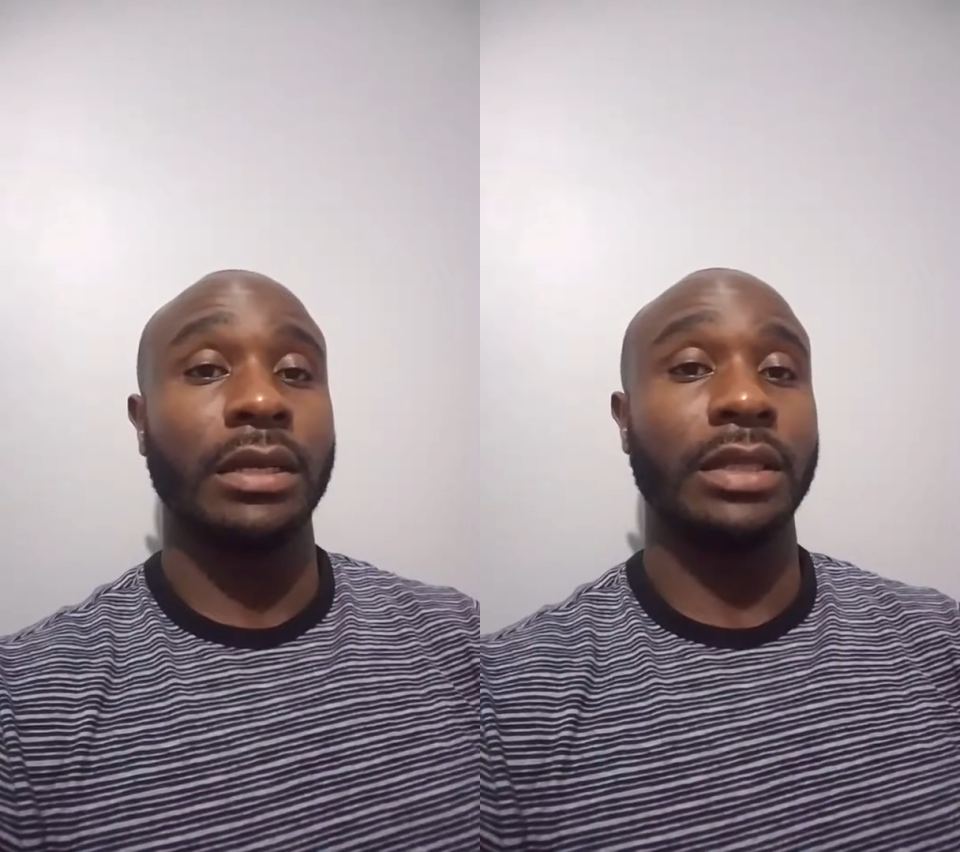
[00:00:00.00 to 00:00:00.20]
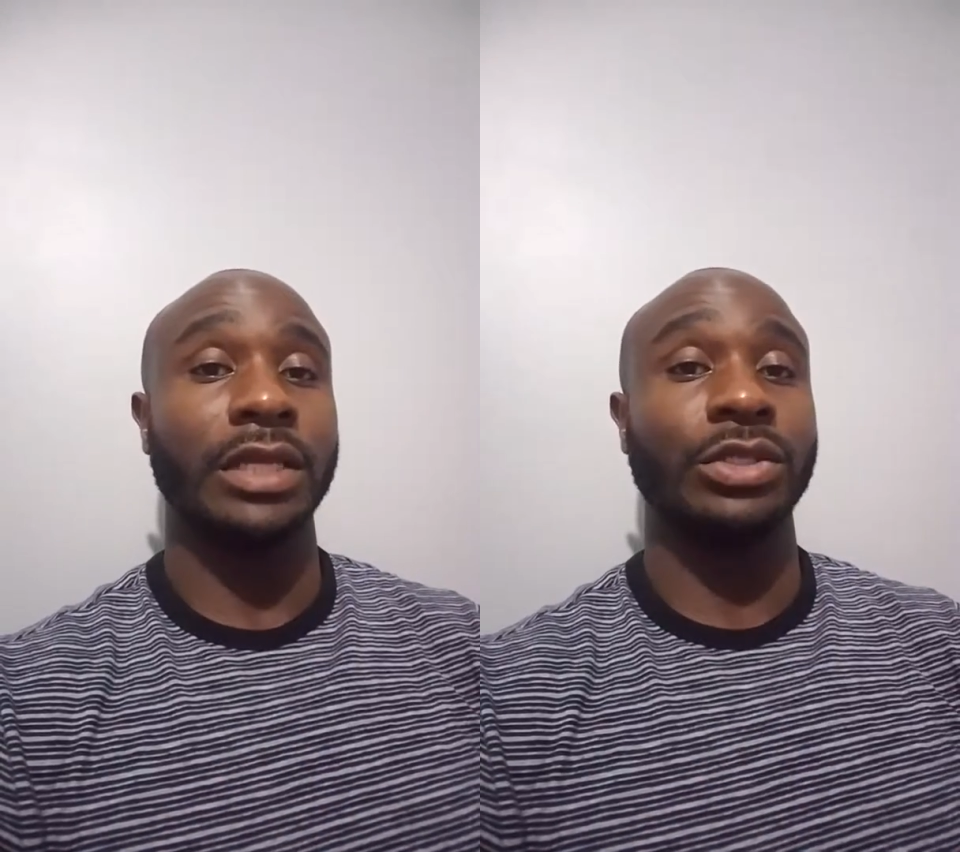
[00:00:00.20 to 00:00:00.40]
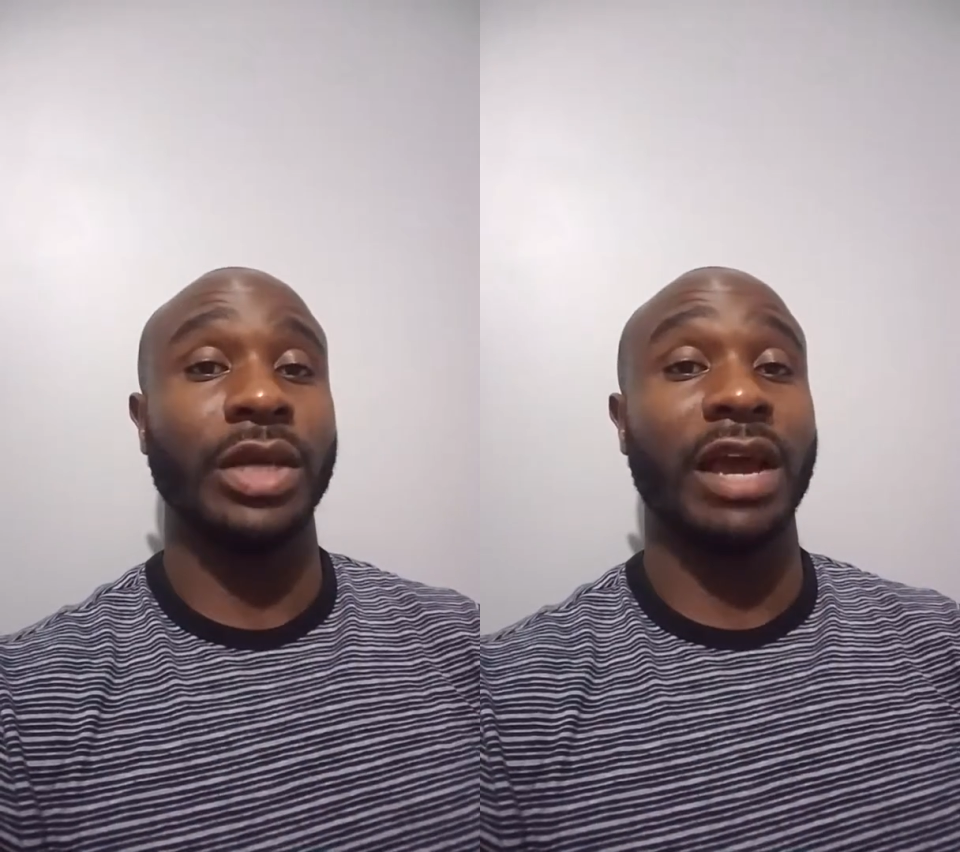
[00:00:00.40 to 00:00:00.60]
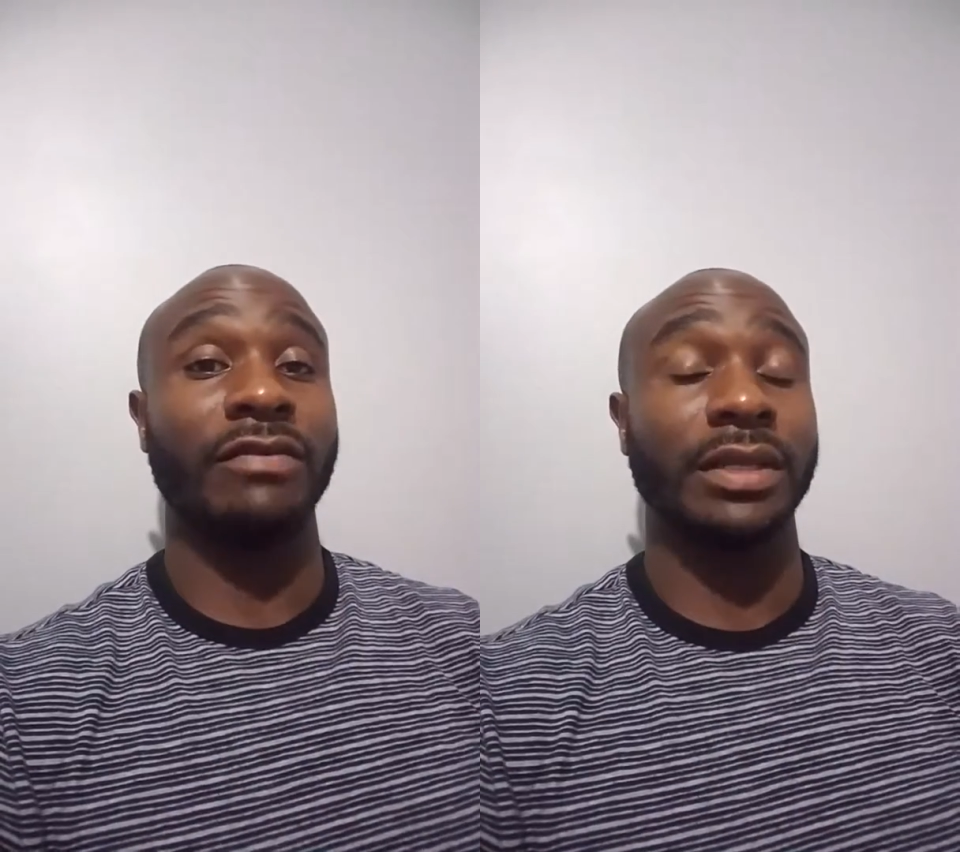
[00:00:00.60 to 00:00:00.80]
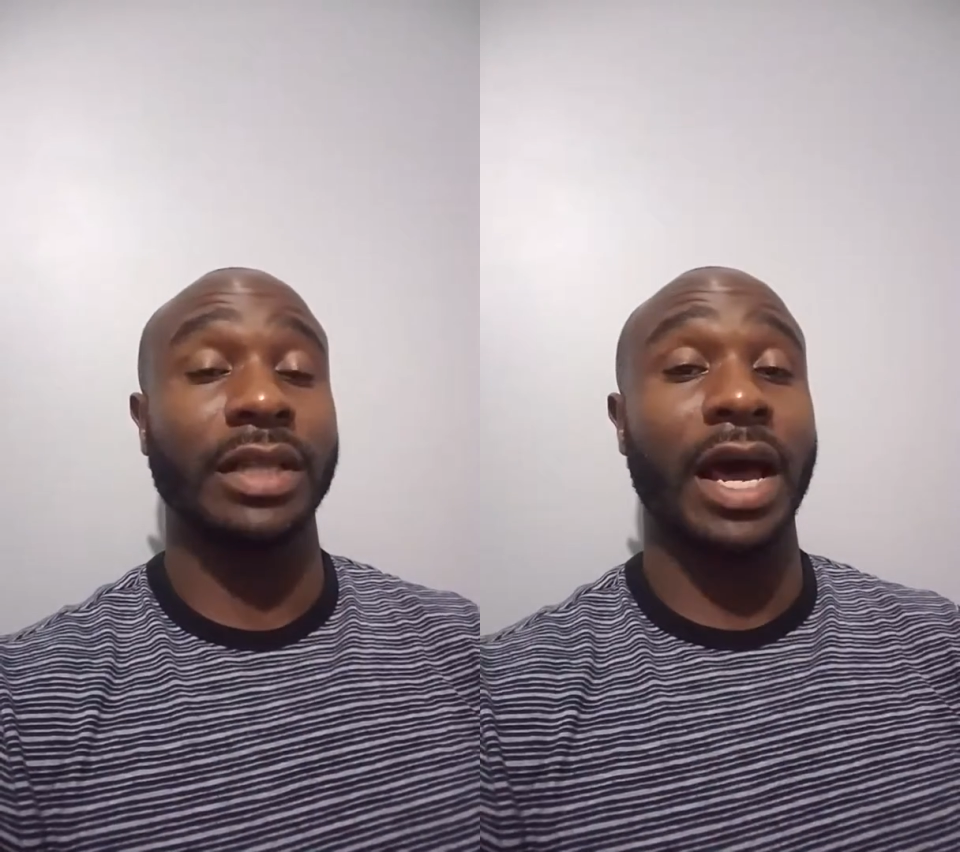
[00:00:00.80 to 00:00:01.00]
that you have
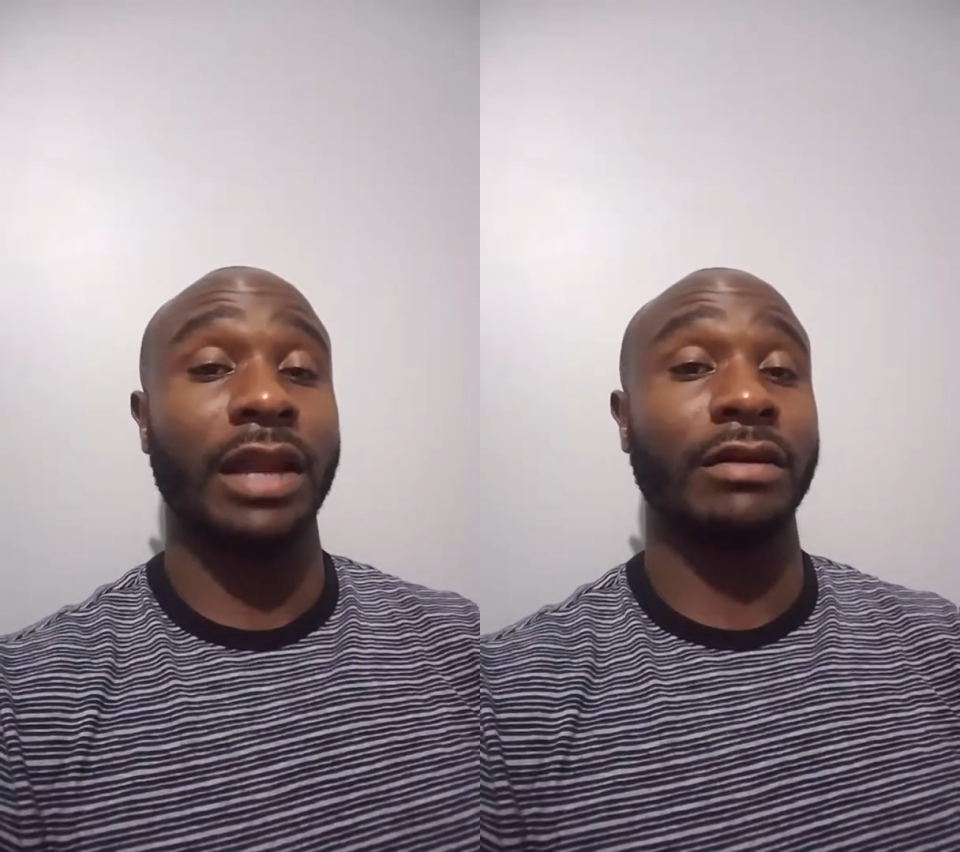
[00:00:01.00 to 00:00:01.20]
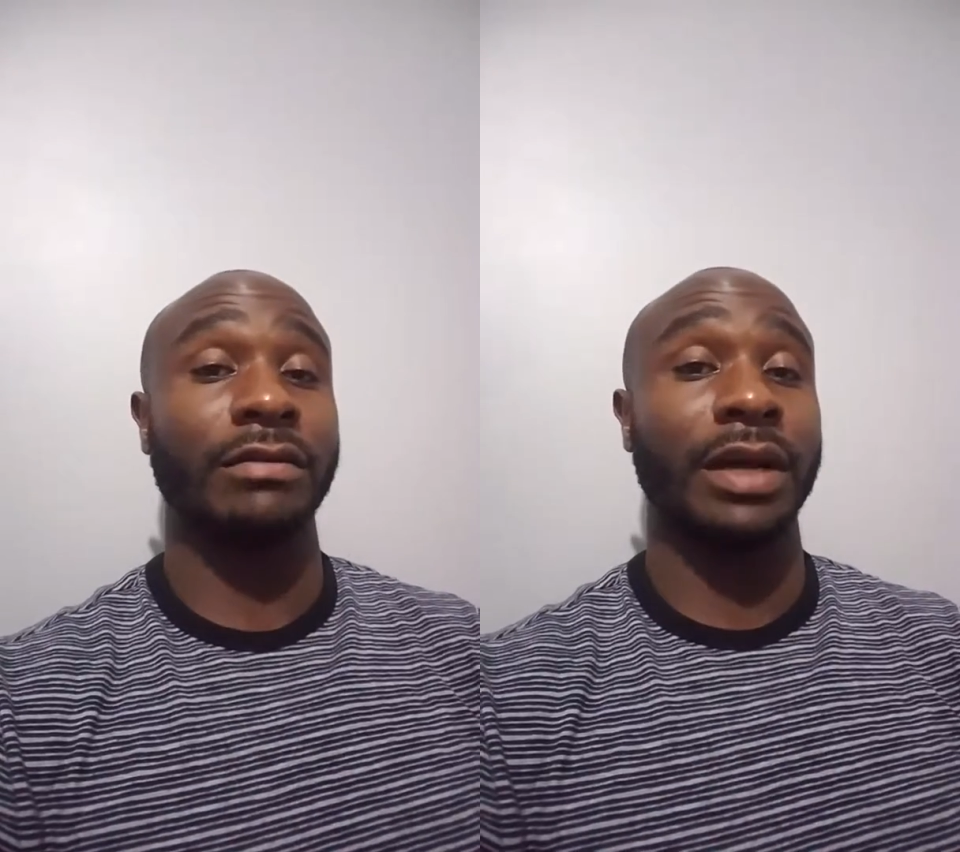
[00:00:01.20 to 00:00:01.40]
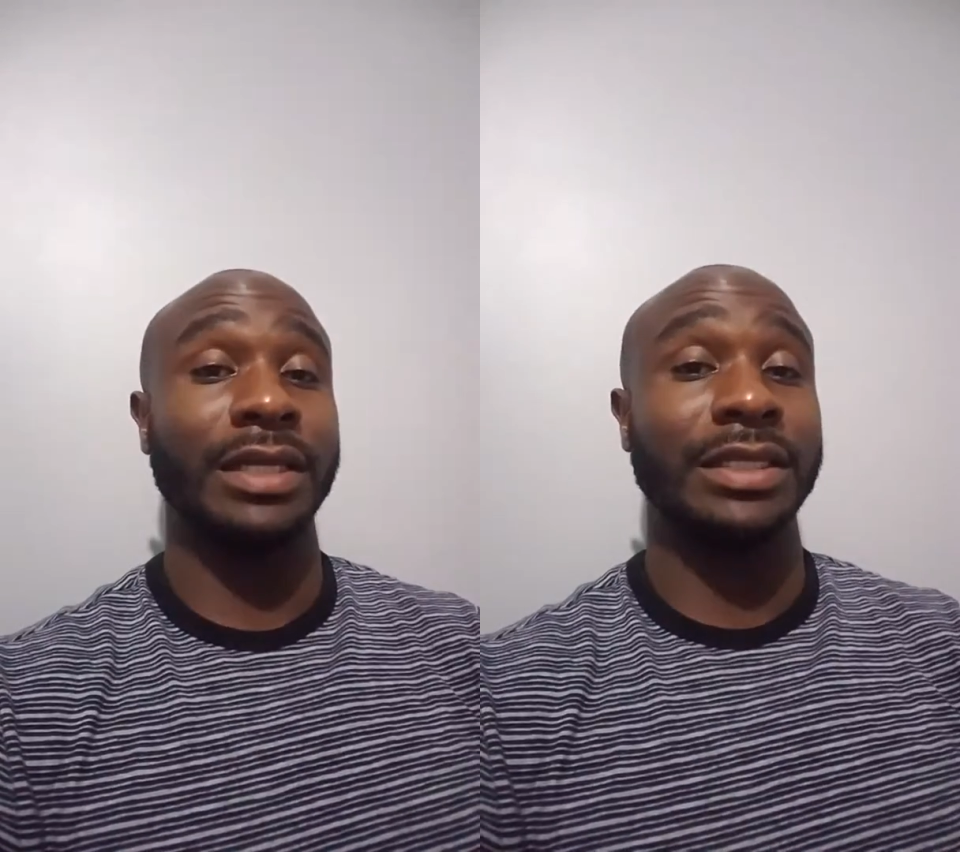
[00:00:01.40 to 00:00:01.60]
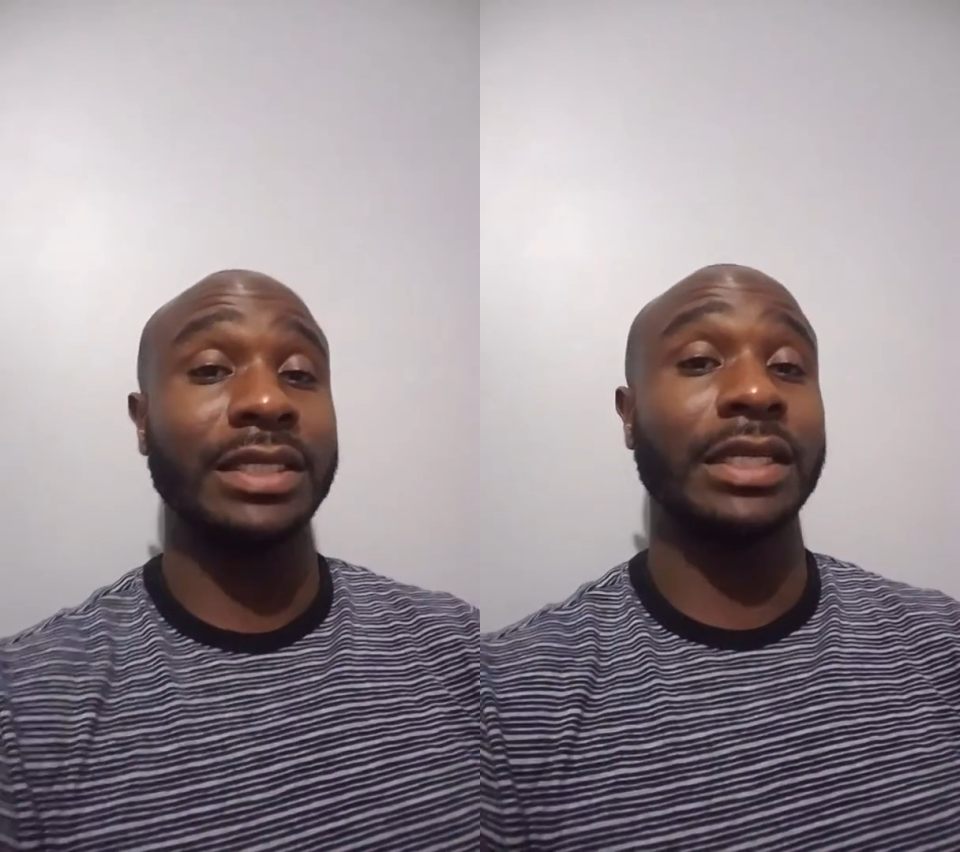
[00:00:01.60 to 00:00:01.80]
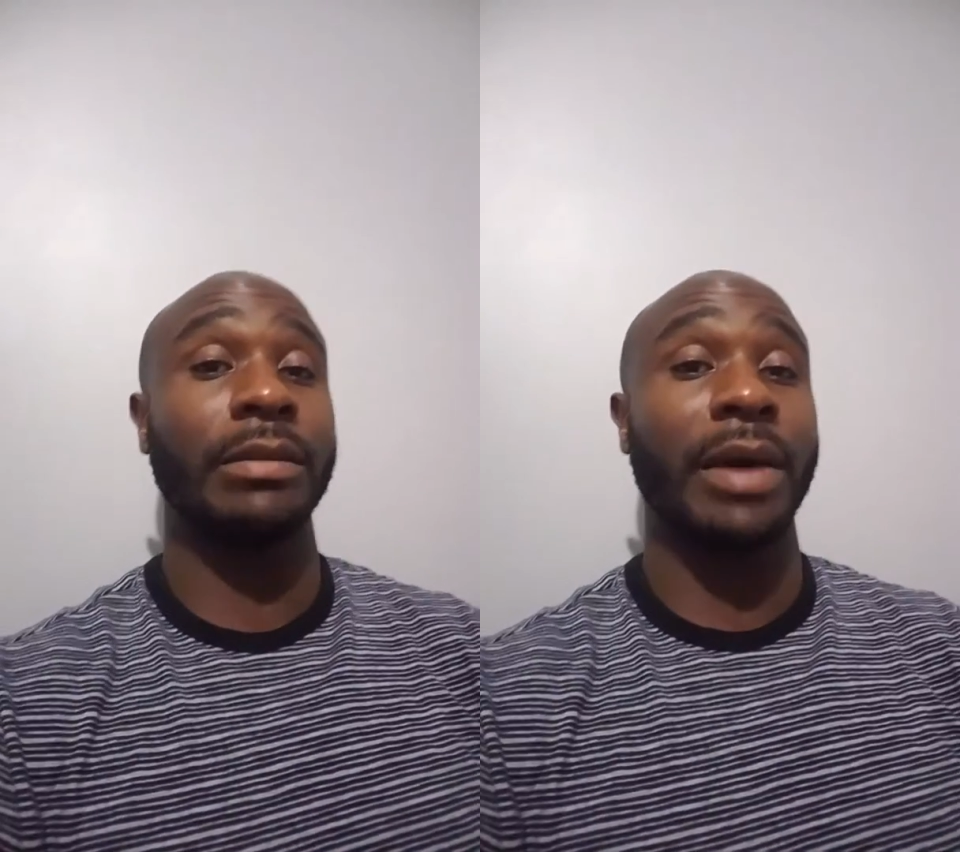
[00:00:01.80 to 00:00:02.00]
a
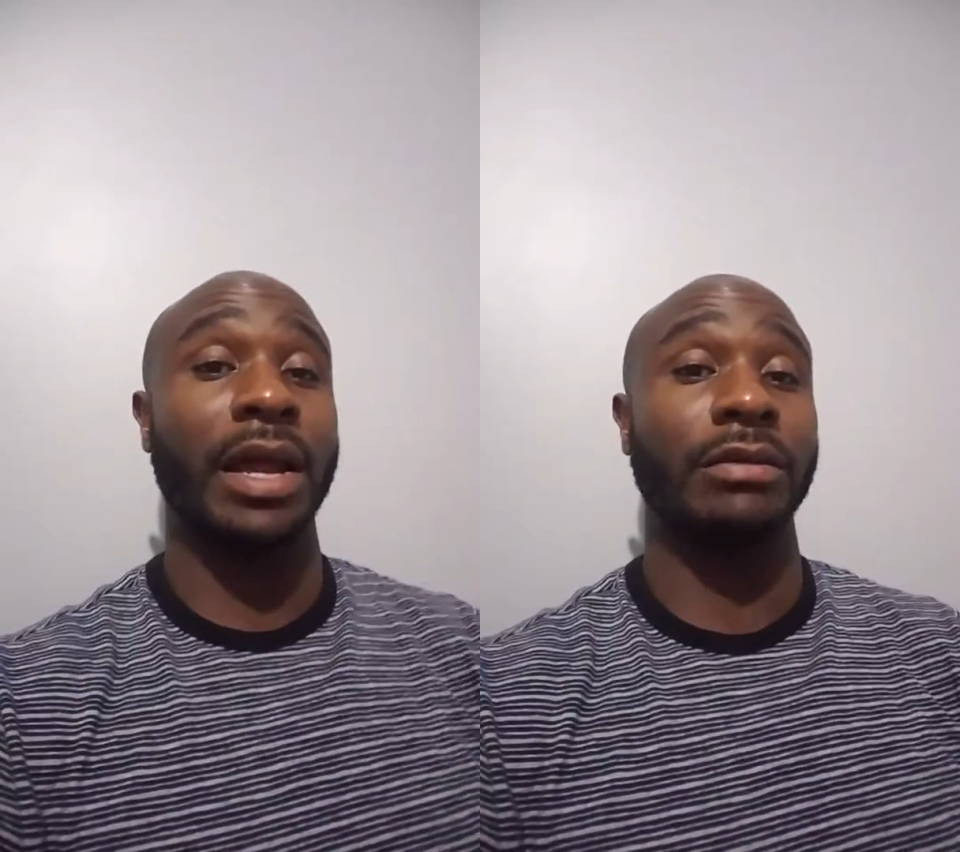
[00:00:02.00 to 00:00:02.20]
decent amount